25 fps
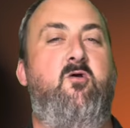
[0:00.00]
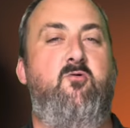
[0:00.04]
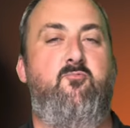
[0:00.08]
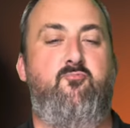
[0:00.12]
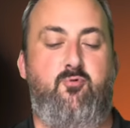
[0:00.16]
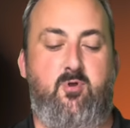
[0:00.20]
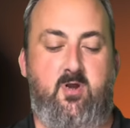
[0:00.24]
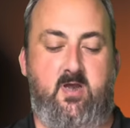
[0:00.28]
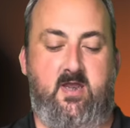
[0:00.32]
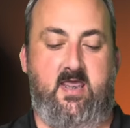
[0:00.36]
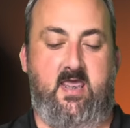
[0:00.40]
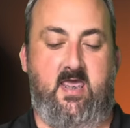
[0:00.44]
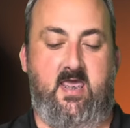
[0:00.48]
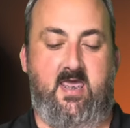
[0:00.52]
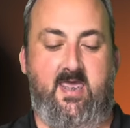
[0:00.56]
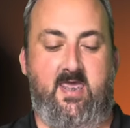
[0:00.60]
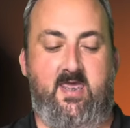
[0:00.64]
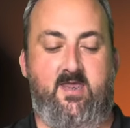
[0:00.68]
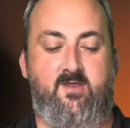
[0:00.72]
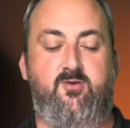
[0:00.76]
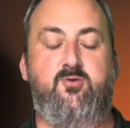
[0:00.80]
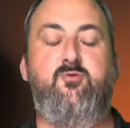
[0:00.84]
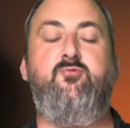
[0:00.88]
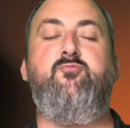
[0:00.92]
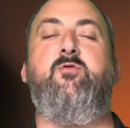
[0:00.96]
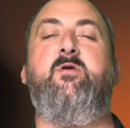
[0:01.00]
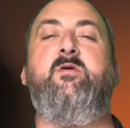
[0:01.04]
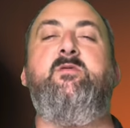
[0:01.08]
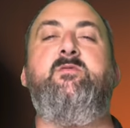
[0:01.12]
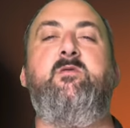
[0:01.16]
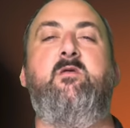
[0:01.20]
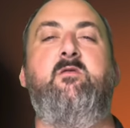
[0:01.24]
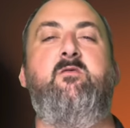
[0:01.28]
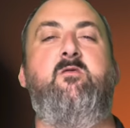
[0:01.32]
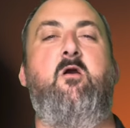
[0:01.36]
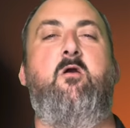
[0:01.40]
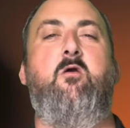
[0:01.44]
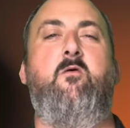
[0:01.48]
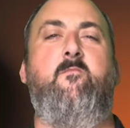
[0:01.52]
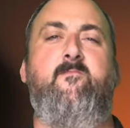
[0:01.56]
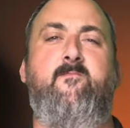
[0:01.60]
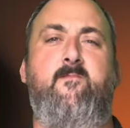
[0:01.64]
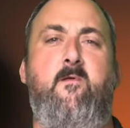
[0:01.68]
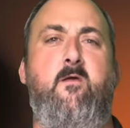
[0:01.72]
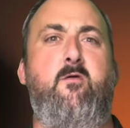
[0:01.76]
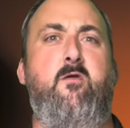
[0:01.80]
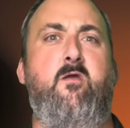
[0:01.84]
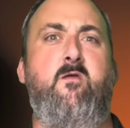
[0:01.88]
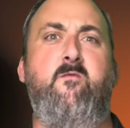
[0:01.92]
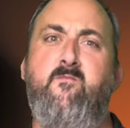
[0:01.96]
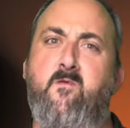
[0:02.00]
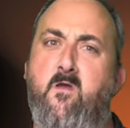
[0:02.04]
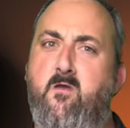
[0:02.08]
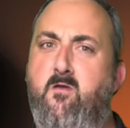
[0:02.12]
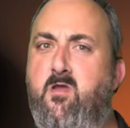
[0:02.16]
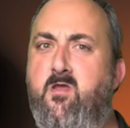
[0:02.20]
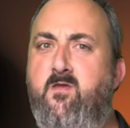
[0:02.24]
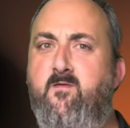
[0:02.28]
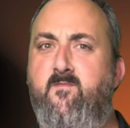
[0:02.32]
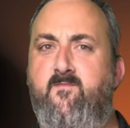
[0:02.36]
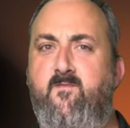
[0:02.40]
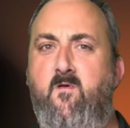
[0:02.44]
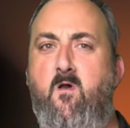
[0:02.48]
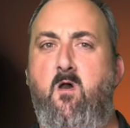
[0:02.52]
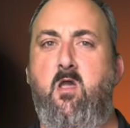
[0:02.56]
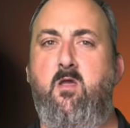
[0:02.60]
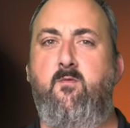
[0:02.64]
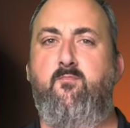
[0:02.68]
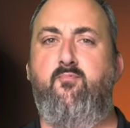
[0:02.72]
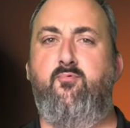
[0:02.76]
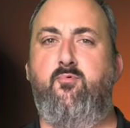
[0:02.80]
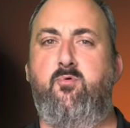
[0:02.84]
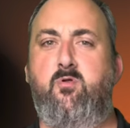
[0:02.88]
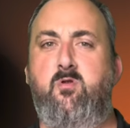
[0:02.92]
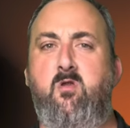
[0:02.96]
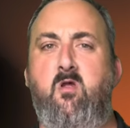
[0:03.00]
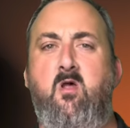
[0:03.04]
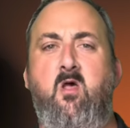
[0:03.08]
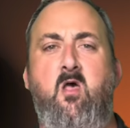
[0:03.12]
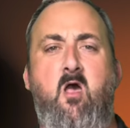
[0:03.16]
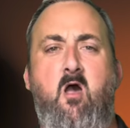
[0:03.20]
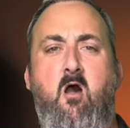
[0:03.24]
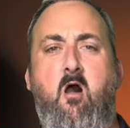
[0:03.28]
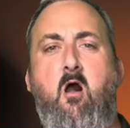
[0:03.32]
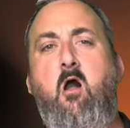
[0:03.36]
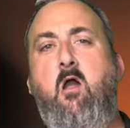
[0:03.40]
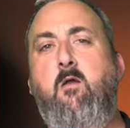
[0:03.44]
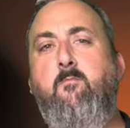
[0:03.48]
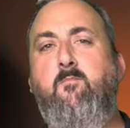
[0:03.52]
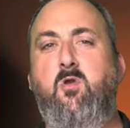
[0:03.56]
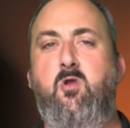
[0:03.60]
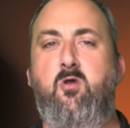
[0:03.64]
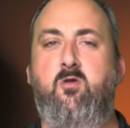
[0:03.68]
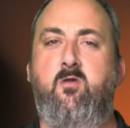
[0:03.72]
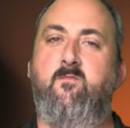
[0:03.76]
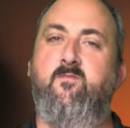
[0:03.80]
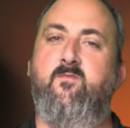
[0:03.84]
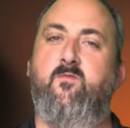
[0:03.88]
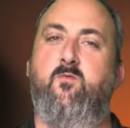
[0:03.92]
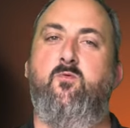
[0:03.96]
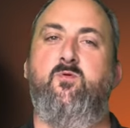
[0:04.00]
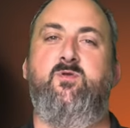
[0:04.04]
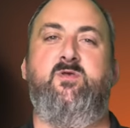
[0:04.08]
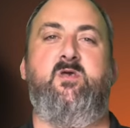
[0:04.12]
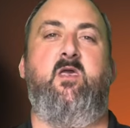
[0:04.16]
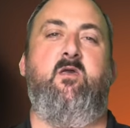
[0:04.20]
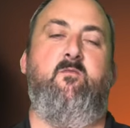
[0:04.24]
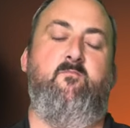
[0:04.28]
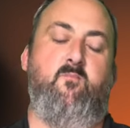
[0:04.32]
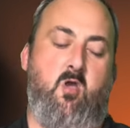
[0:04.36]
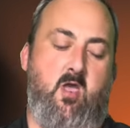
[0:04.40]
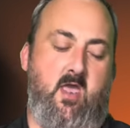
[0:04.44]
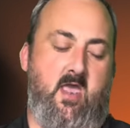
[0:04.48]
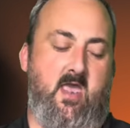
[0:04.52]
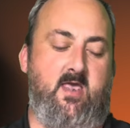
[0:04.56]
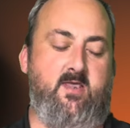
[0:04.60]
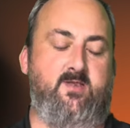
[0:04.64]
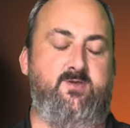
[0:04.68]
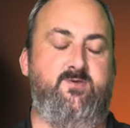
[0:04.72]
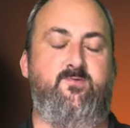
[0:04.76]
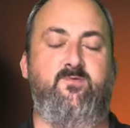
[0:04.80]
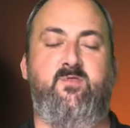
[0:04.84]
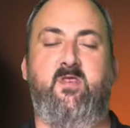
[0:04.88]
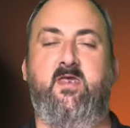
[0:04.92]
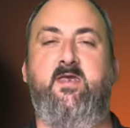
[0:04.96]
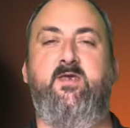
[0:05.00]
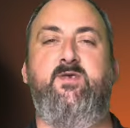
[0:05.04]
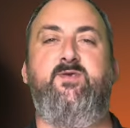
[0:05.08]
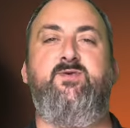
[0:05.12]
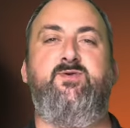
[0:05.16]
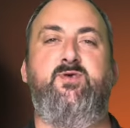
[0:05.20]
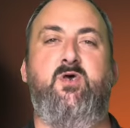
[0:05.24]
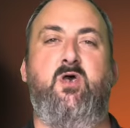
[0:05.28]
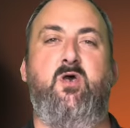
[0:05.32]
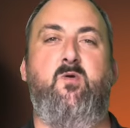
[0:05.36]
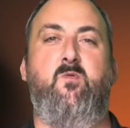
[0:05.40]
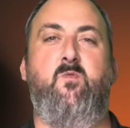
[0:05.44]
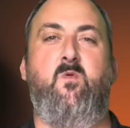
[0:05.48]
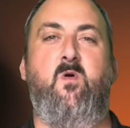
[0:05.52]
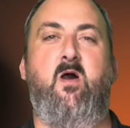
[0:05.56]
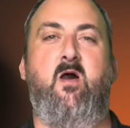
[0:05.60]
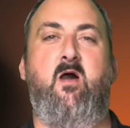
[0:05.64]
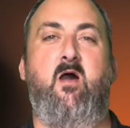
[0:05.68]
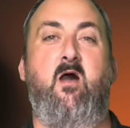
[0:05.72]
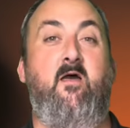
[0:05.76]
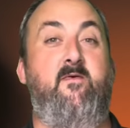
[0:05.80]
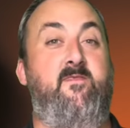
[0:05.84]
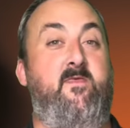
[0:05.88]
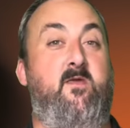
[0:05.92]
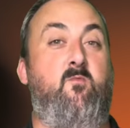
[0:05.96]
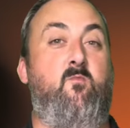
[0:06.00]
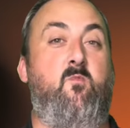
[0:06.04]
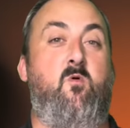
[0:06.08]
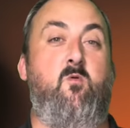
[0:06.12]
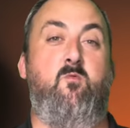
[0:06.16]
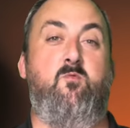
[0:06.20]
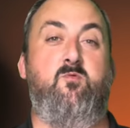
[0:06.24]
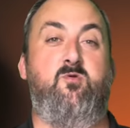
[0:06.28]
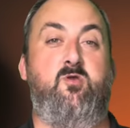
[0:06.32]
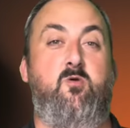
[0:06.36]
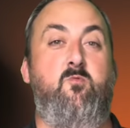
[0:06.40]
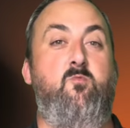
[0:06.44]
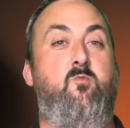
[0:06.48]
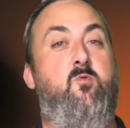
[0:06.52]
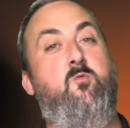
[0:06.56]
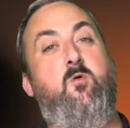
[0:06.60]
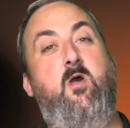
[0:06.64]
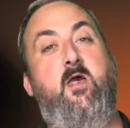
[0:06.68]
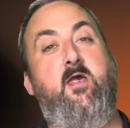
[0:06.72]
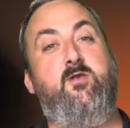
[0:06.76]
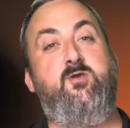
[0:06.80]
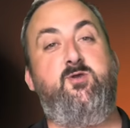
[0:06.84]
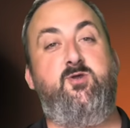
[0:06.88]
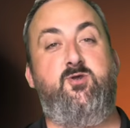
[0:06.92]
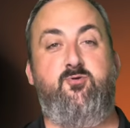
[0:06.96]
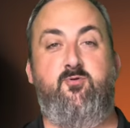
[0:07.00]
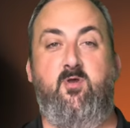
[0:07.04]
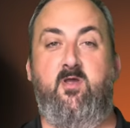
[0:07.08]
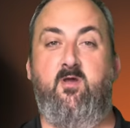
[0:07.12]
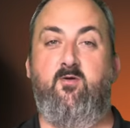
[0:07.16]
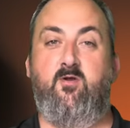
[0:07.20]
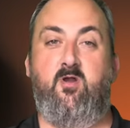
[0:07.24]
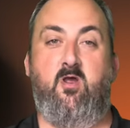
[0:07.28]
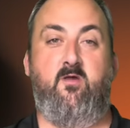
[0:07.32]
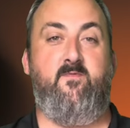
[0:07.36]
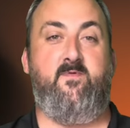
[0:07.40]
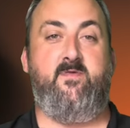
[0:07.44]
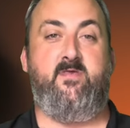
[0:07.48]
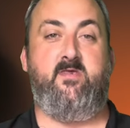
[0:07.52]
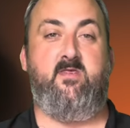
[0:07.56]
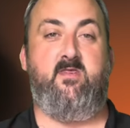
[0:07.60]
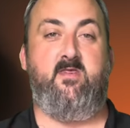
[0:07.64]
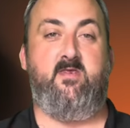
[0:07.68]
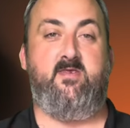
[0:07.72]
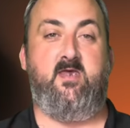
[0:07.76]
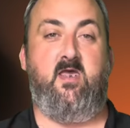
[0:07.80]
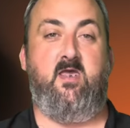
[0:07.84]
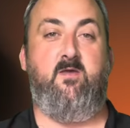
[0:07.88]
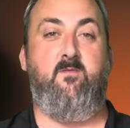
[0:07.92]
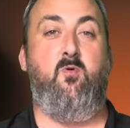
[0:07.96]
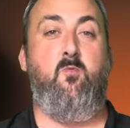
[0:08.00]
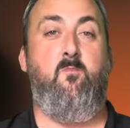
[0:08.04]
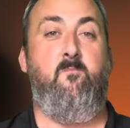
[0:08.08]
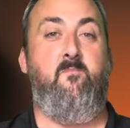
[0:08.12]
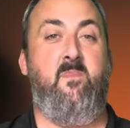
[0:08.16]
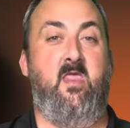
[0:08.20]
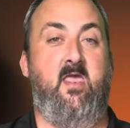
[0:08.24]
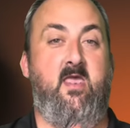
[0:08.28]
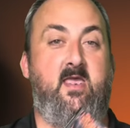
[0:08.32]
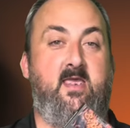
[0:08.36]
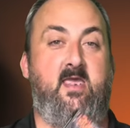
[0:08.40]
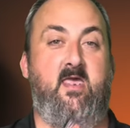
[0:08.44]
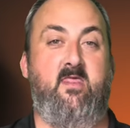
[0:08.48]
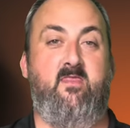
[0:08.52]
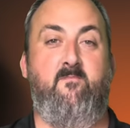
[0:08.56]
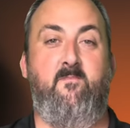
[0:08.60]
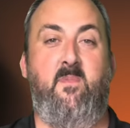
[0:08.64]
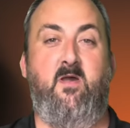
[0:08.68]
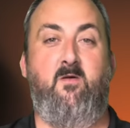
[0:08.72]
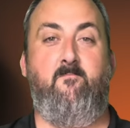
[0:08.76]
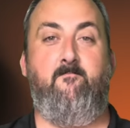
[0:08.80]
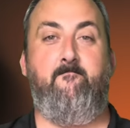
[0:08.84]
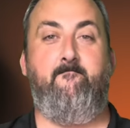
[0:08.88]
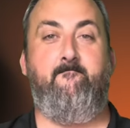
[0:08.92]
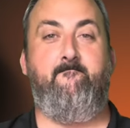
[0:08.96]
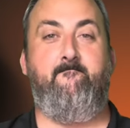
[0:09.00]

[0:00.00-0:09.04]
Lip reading: Really interesting dart, very, very vibrant. I'm looking forward to getting my hands on these, so I think what we'll do, we'll head straight on over to the table to get them out.